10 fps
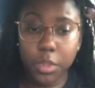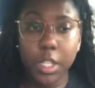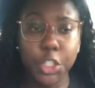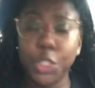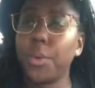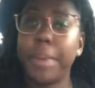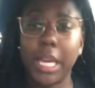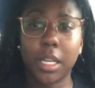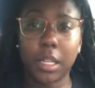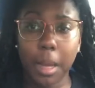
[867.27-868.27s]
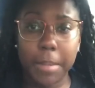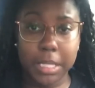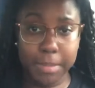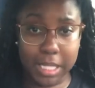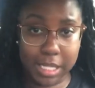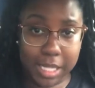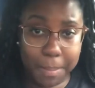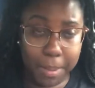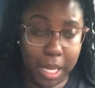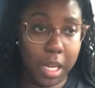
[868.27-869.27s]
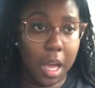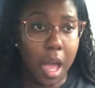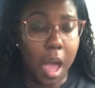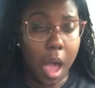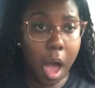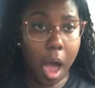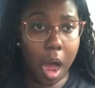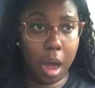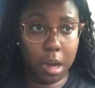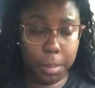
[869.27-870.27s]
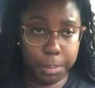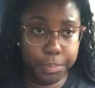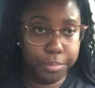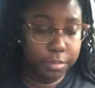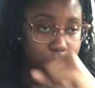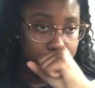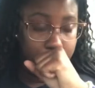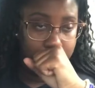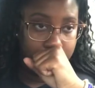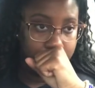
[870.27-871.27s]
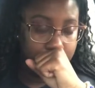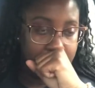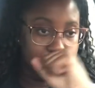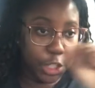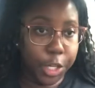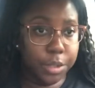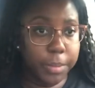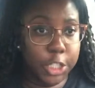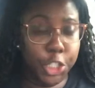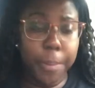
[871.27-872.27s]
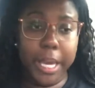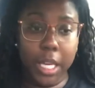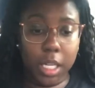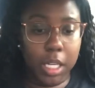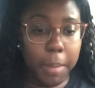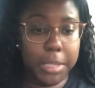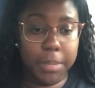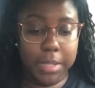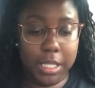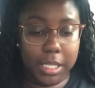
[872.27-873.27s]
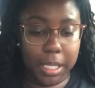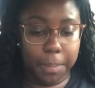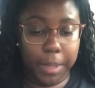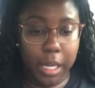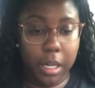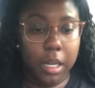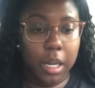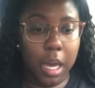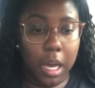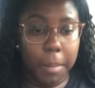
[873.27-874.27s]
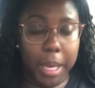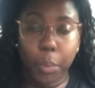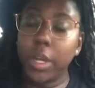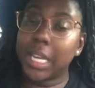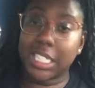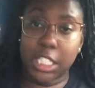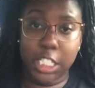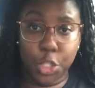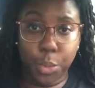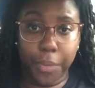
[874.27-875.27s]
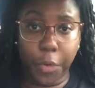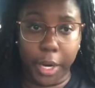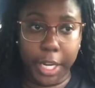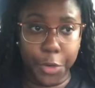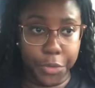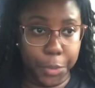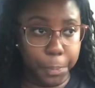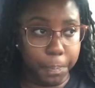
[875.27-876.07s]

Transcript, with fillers: she will be in columbus mississippi um excuse me she'll be in columbus mississippi um and we'll like to set you up for an interview